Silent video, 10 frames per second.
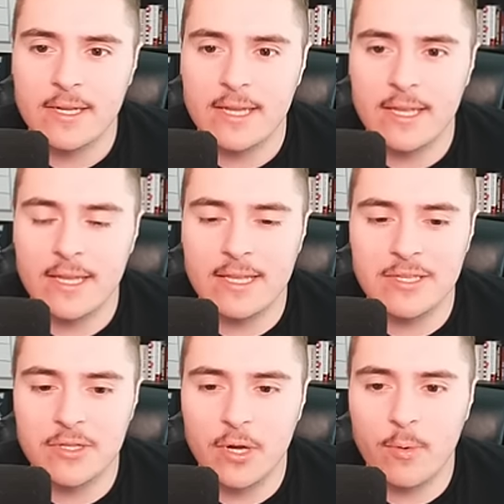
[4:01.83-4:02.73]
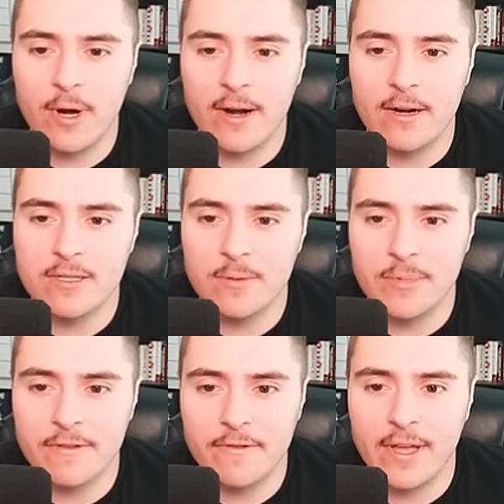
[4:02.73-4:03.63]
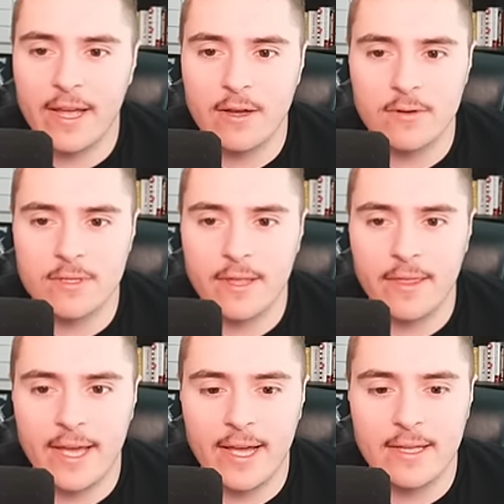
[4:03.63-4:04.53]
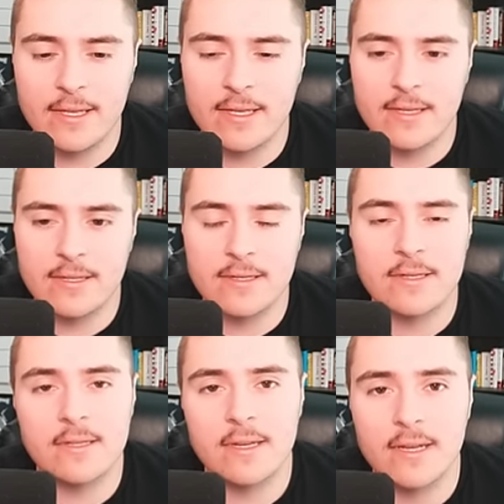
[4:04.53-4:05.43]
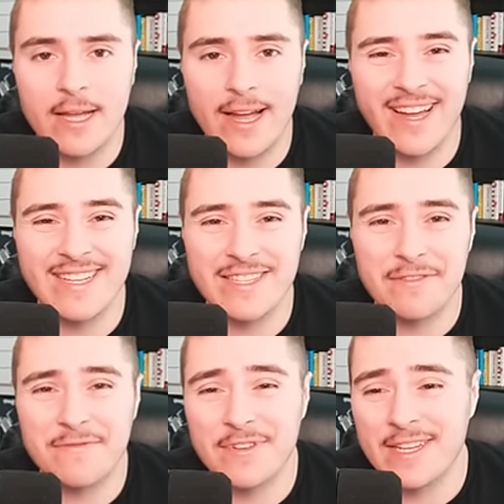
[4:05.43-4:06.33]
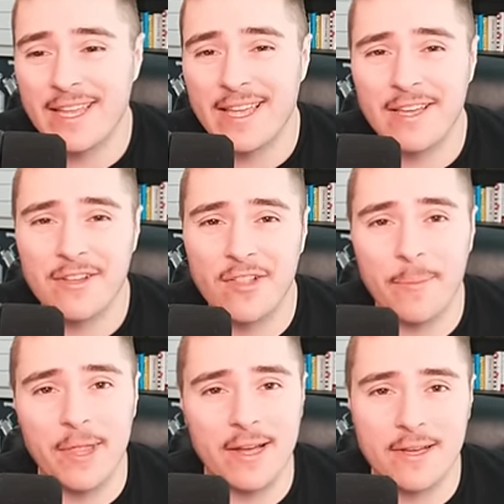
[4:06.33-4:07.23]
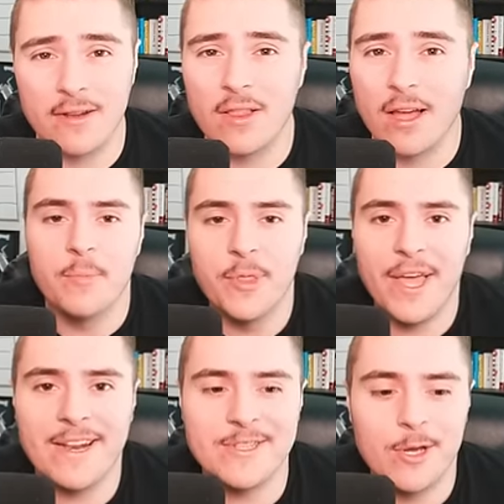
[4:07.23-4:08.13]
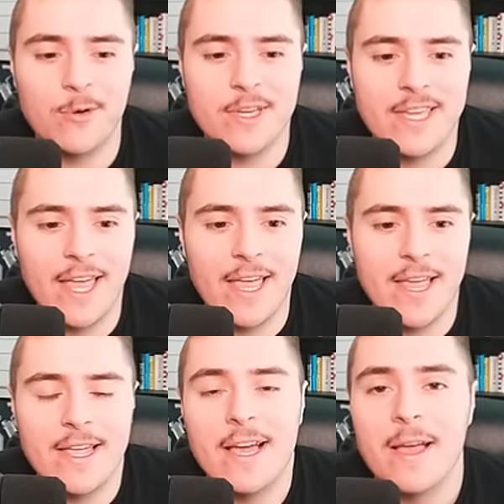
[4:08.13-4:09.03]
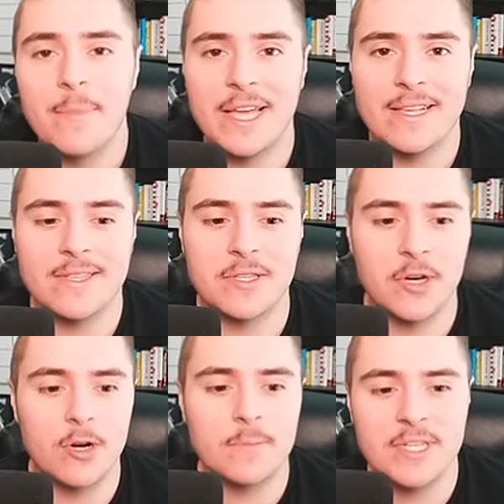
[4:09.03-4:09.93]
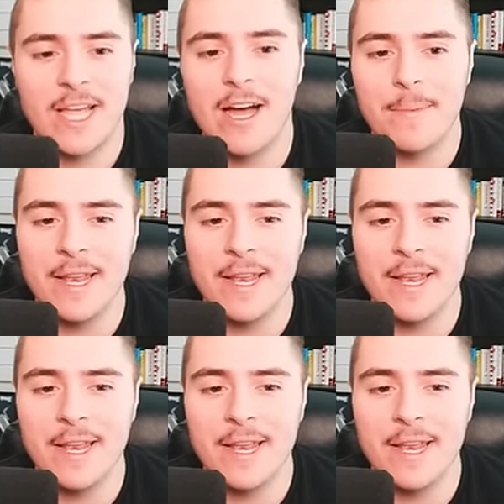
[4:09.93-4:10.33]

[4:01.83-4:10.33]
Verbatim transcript: It is nowhere to be found. That is kind of an L, I'm not gonna lie. But that is okay because the Terps coming